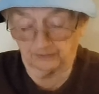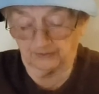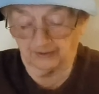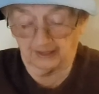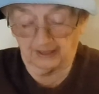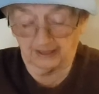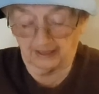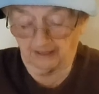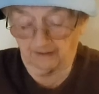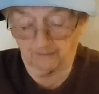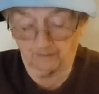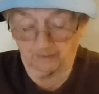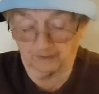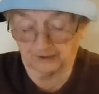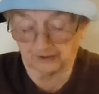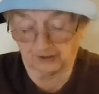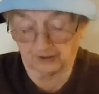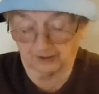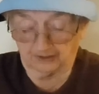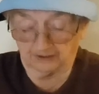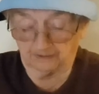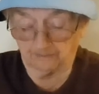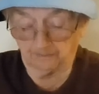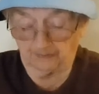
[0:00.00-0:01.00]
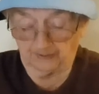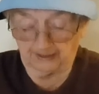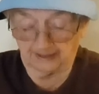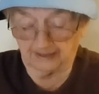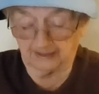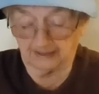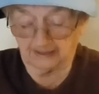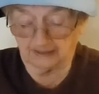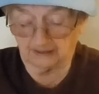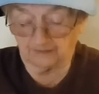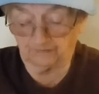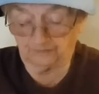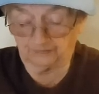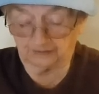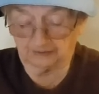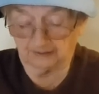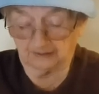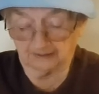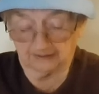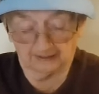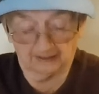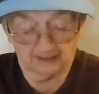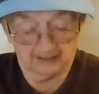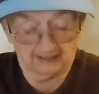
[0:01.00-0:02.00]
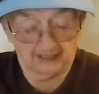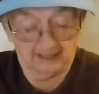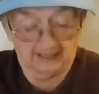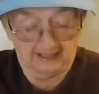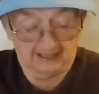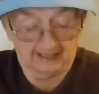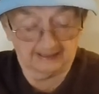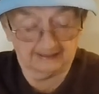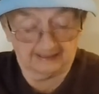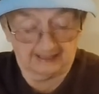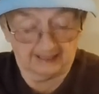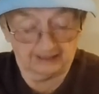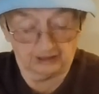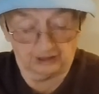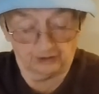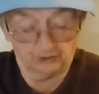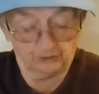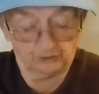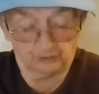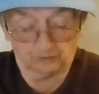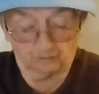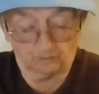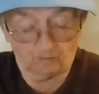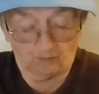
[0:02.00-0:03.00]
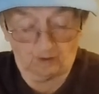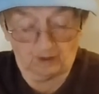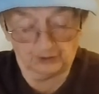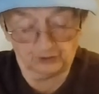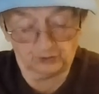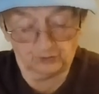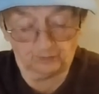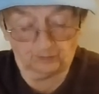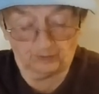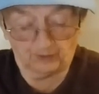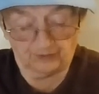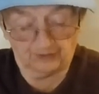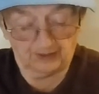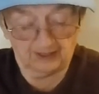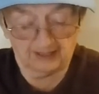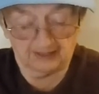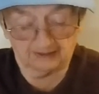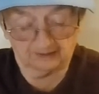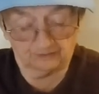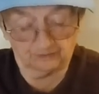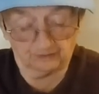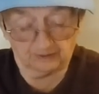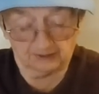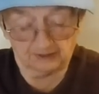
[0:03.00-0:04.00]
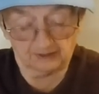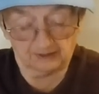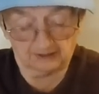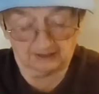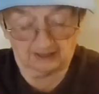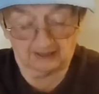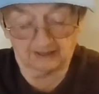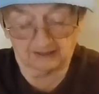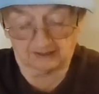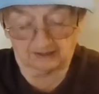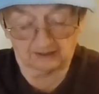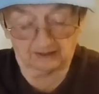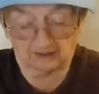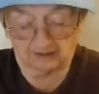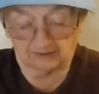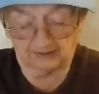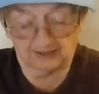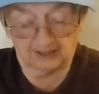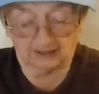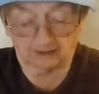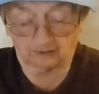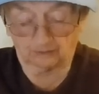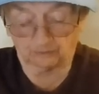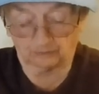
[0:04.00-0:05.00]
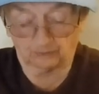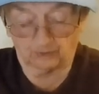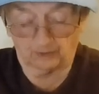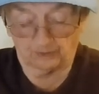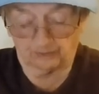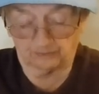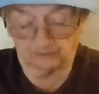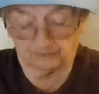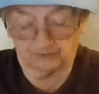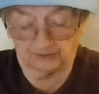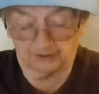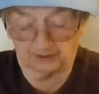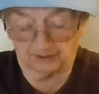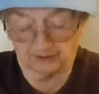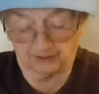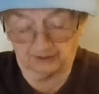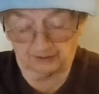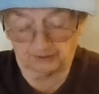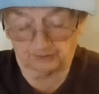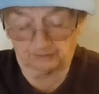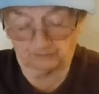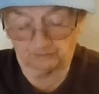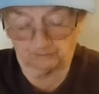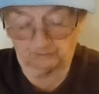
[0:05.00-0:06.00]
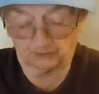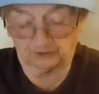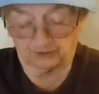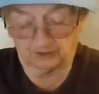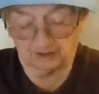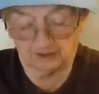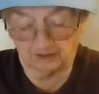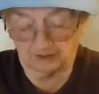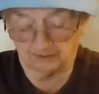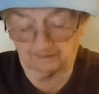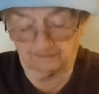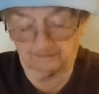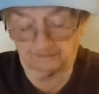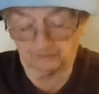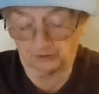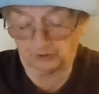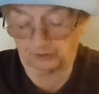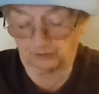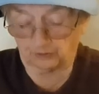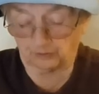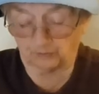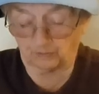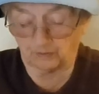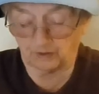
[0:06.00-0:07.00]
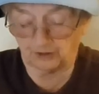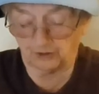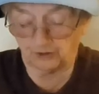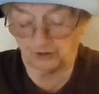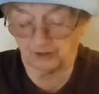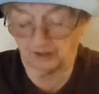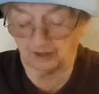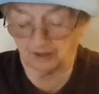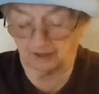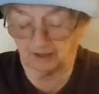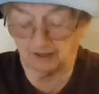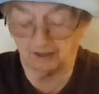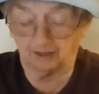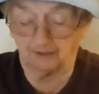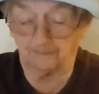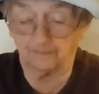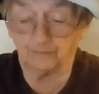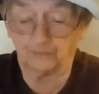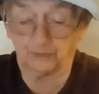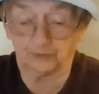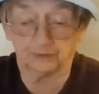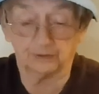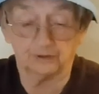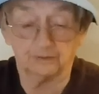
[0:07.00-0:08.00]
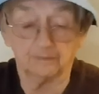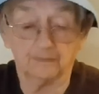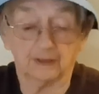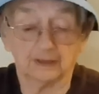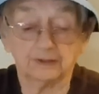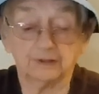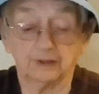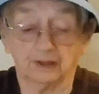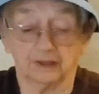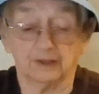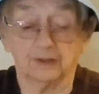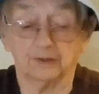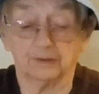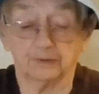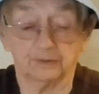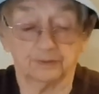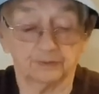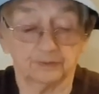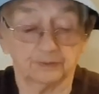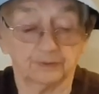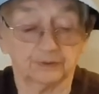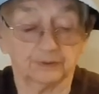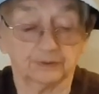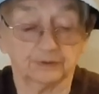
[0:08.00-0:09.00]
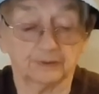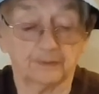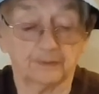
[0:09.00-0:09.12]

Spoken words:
there was unpaved, and I used to watch with interest as the thick road dust would come squishing up through my toes.